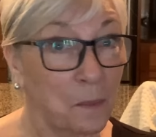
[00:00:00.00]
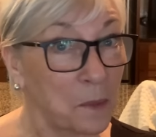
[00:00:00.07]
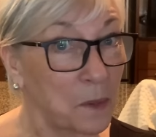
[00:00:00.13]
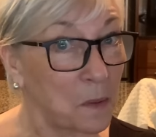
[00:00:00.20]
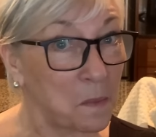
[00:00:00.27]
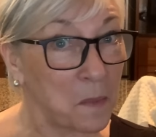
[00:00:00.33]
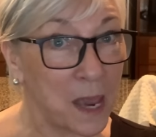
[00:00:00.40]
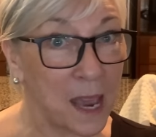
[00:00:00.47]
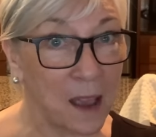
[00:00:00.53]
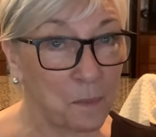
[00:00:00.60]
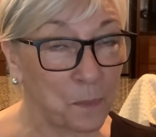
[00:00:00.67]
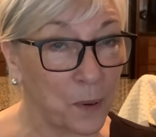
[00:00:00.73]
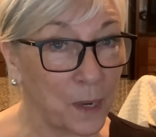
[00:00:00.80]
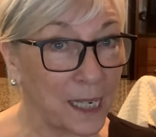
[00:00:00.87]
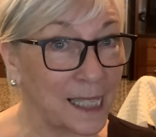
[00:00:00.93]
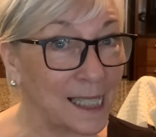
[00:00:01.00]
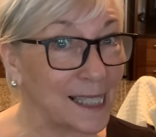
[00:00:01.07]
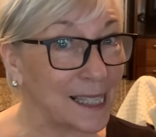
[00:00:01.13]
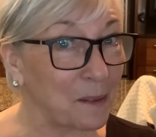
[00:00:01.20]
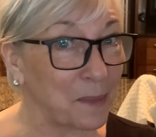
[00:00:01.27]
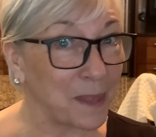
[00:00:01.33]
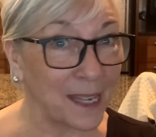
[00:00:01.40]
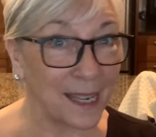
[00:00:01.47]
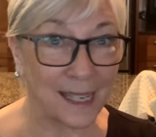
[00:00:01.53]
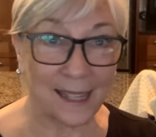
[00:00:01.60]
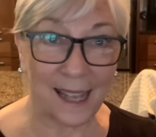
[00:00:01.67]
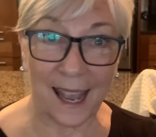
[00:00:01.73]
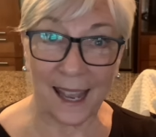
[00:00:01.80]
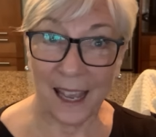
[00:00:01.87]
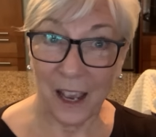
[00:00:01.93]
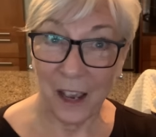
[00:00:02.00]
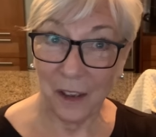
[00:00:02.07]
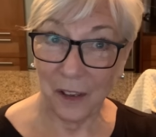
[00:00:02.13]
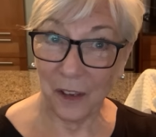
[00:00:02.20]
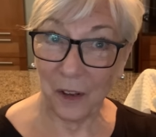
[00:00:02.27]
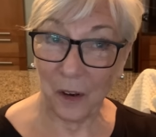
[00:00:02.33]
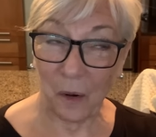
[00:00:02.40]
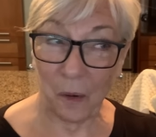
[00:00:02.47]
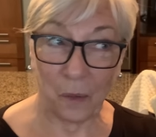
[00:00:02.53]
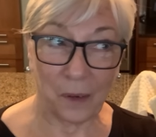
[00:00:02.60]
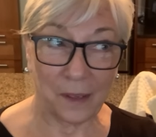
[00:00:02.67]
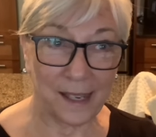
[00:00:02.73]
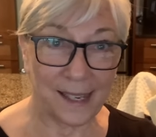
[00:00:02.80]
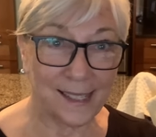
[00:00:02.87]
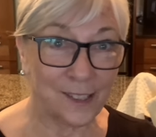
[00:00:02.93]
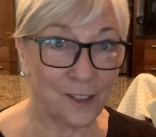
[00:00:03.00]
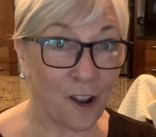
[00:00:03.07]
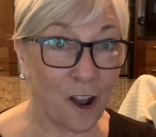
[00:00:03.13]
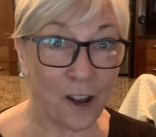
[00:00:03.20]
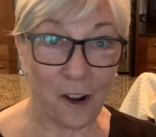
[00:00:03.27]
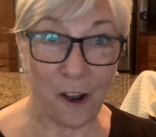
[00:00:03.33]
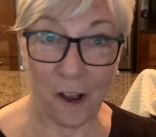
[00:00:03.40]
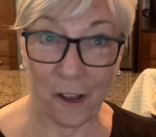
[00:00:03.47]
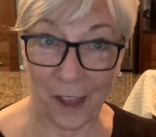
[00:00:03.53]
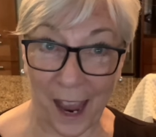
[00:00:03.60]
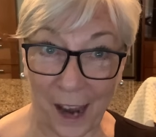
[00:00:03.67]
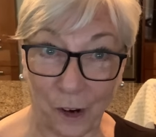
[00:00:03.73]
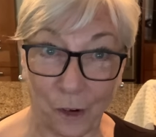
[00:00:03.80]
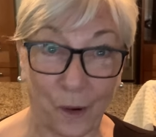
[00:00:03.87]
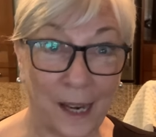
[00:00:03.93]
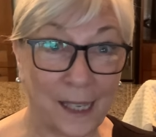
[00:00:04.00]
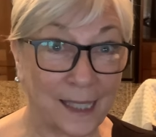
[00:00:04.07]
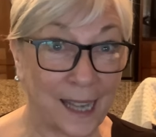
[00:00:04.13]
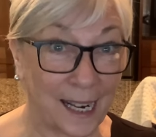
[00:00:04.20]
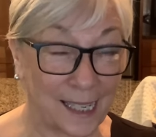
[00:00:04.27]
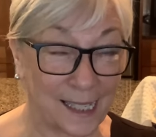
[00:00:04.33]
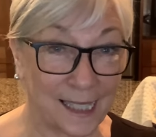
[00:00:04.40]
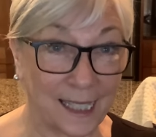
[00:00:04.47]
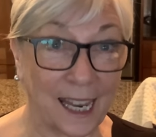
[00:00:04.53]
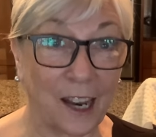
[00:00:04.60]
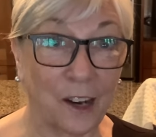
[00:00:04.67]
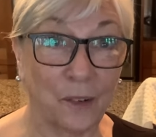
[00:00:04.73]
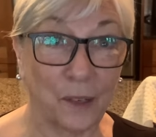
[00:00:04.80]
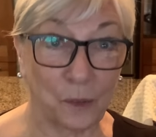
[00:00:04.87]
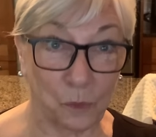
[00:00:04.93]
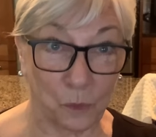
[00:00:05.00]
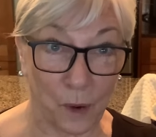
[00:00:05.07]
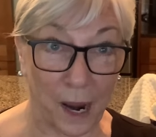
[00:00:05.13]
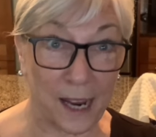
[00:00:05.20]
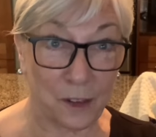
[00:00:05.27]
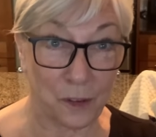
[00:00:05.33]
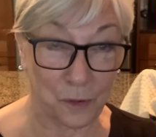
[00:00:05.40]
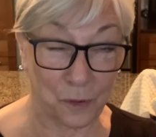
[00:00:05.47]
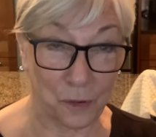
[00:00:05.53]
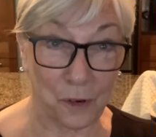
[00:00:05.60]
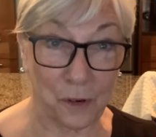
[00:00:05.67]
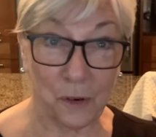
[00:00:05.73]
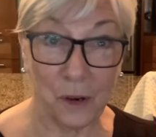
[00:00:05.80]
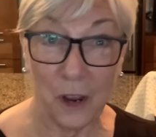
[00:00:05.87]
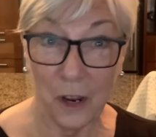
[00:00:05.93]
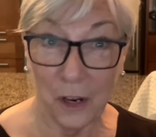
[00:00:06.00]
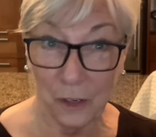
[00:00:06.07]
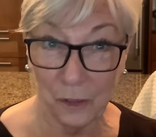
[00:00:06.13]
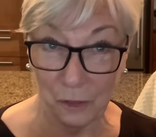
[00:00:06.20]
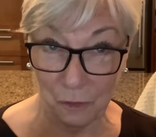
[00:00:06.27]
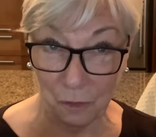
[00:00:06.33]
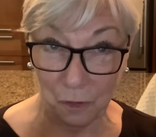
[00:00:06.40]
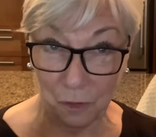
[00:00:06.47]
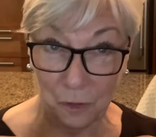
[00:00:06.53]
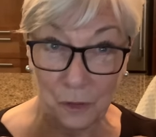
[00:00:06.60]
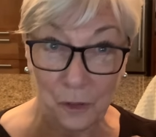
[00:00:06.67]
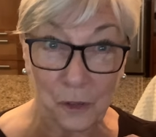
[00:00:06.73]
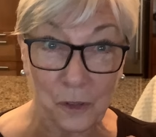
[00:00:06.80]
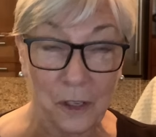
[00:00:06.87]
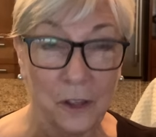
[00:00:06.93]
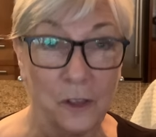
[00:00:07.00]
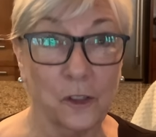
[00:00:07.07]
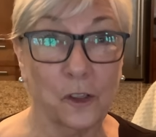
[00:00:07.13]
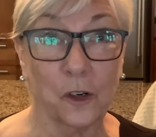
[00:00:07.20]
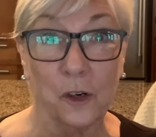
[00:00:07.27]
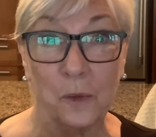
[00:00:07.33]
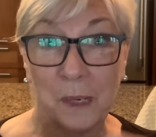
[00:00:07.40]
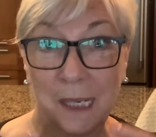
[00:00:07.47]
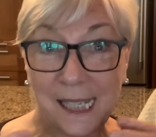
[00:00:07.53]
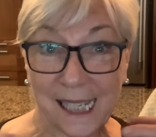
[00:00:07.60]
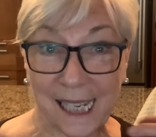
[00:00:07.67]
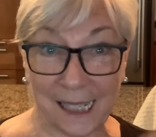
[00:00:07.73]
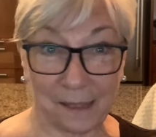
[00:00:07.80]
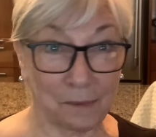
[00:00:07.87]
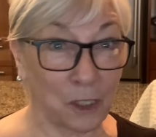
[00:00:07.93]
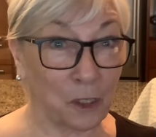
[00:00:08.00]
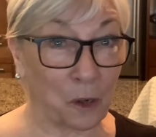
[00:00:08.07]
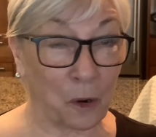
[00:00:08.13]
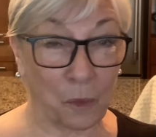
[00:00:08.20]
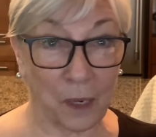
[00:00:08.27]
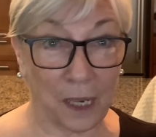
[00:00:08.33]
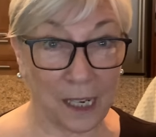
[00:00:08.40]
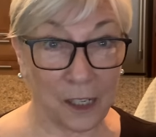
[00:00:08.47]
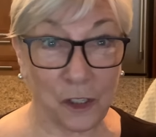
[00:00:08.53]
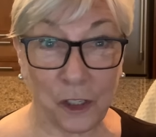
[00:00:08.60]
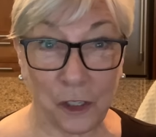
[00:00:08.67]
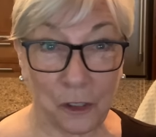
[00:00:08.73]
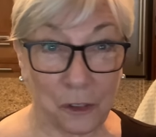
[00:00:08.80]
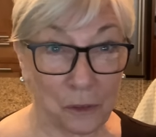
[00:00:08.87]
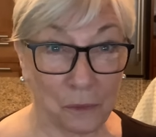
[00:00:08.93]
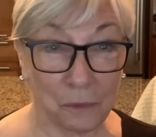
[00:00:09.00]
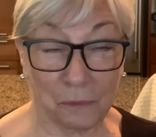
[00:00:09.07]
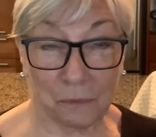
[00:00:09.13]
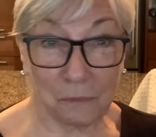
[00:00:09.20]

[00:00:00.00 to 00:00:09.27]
of them may have put in something that, you know, is not all that great that is carried right through, through the dermis and, you know, into